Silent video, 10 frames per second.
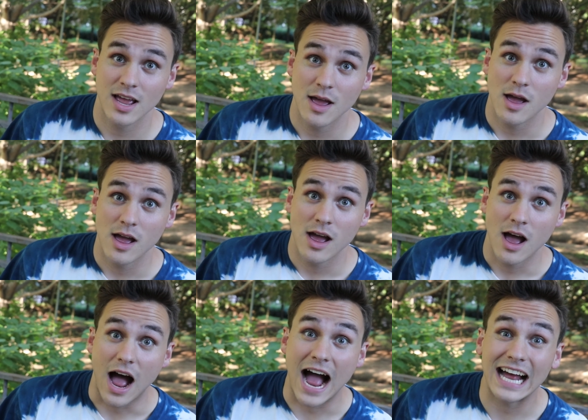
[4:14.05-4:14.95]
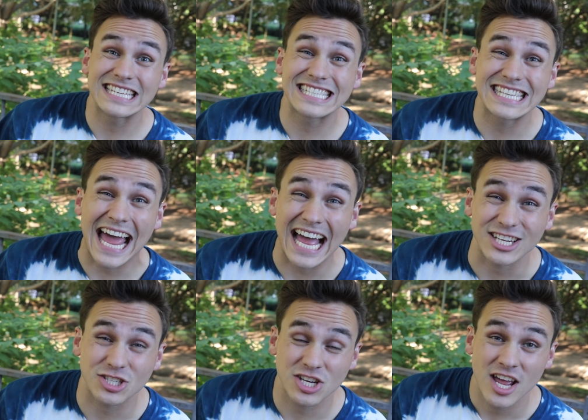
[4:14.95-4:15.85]
What do you mean? I
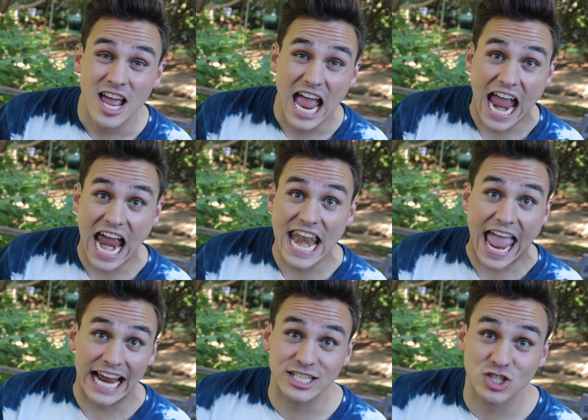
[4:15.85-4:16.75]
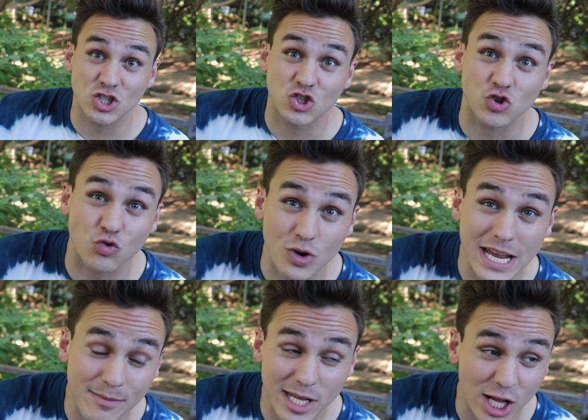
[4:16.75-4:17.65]
stashed an
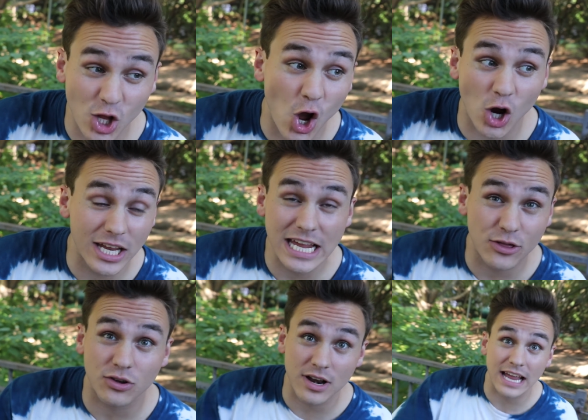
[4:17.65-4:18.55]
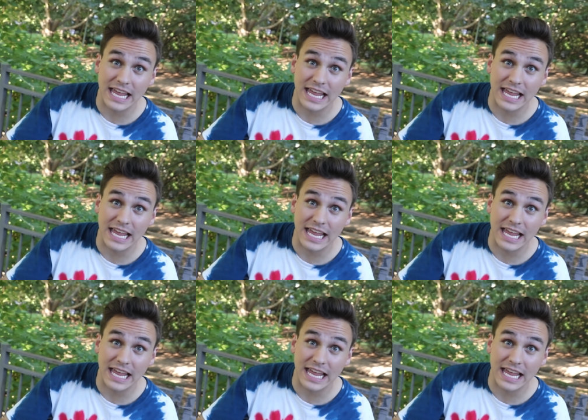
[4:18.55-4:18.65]
extremely long Ethernet